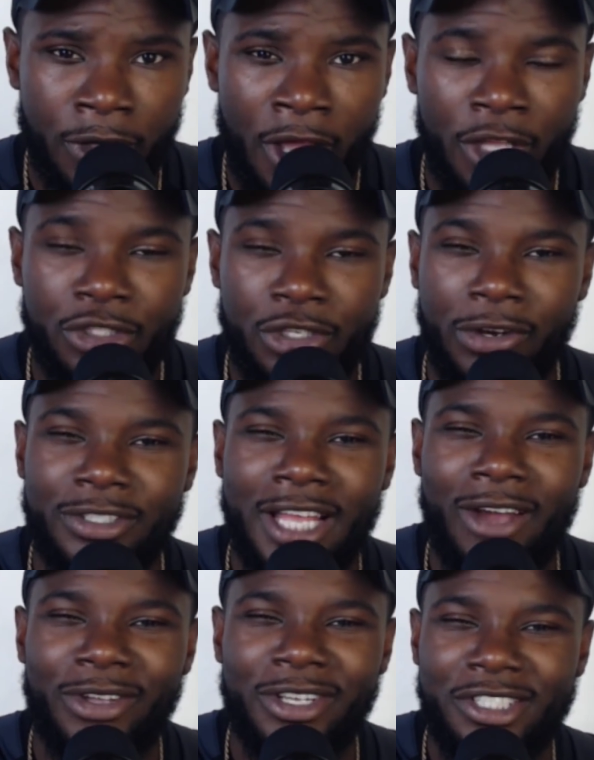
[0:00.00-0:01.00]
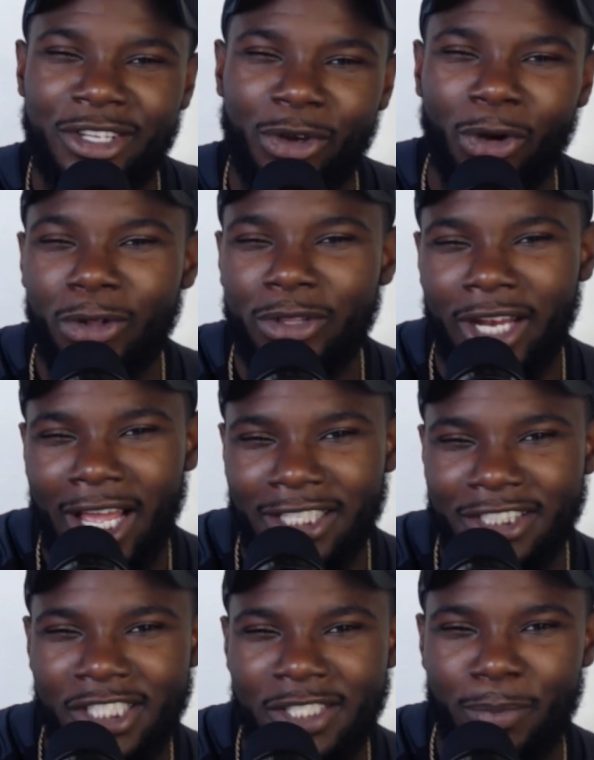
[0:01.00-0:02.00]
Turns out it's the girl that I had
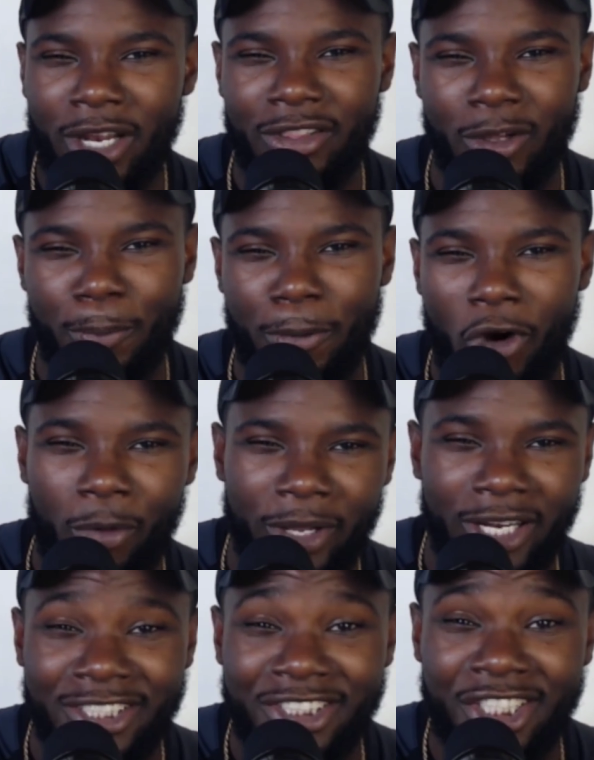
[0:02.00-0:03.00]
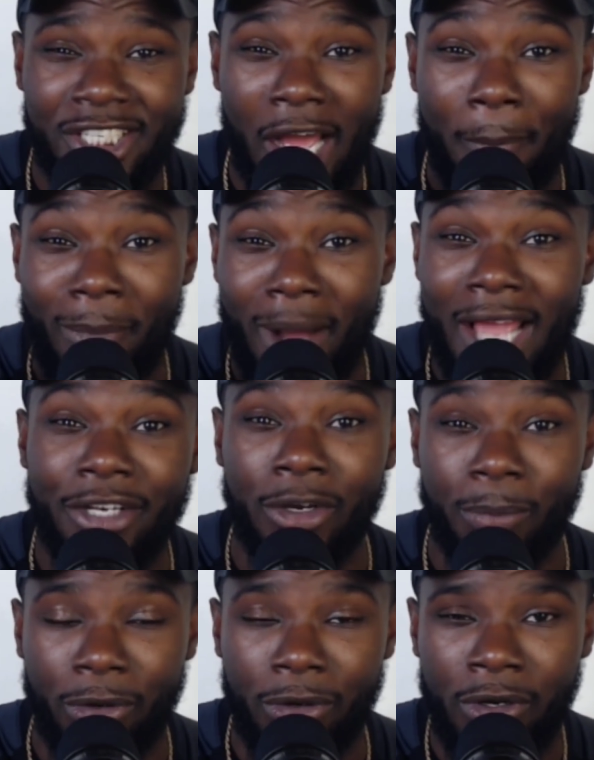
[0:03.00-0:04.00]
just met at the apartment, and she got my
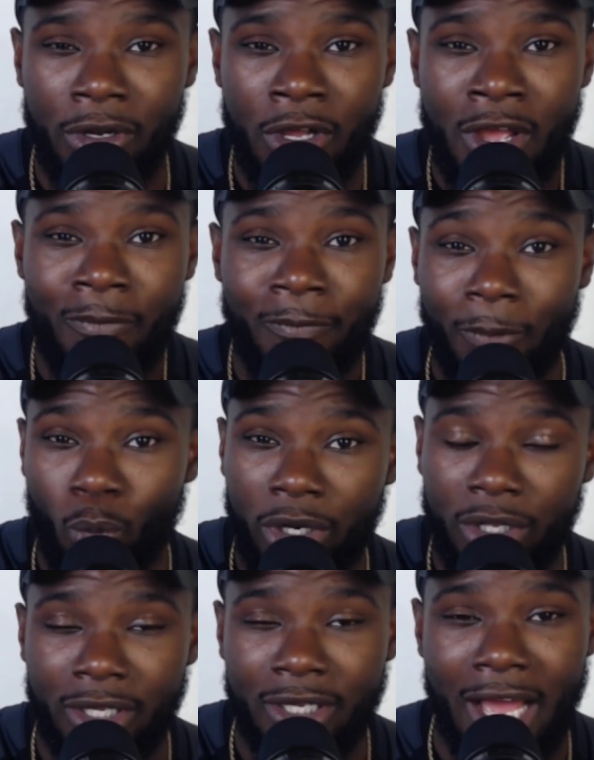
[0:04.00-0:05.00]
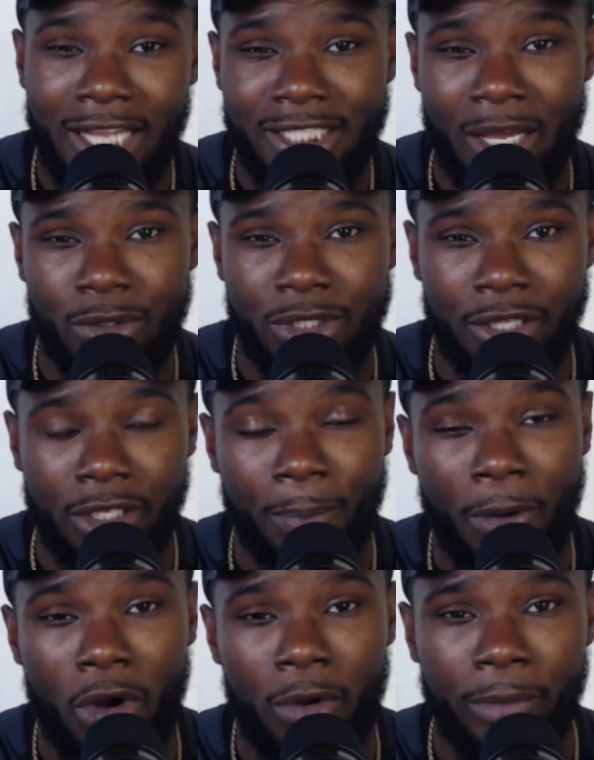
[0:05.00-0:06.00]
number from one of the guys that was at the
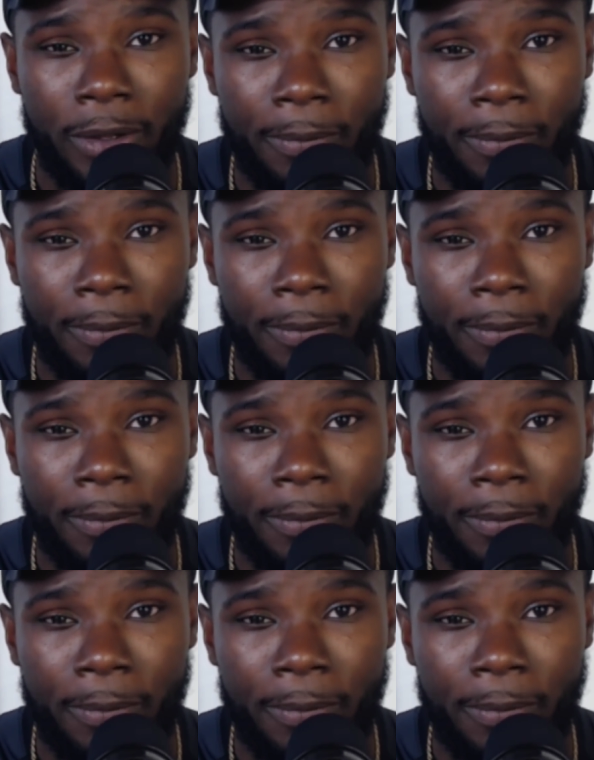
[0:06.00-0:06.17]
apartment.